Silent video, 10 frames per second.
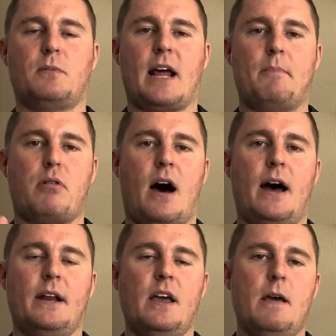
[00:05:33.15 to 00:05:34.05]
but I
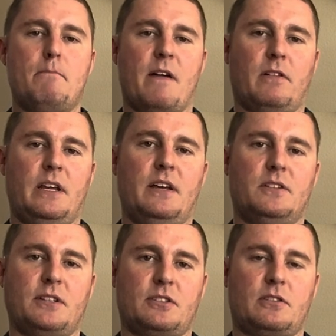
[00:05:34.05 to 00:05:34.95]
bought Beverly
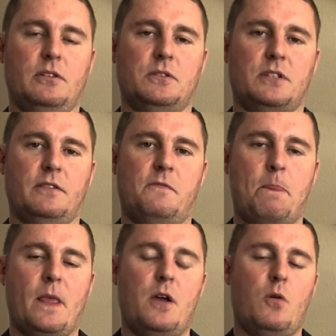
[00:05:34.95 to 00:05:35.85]
Hills Exclusive,
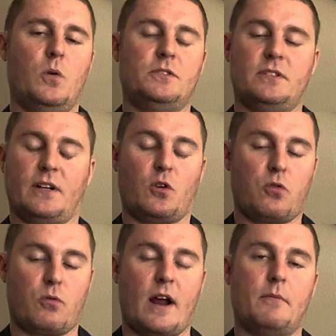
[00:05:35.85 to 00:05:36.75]
which is
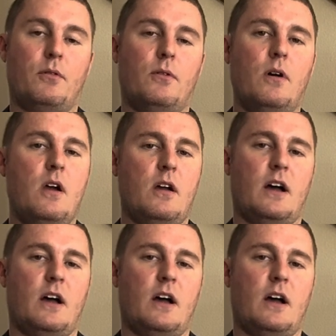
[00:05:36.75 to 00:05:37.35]
incredible.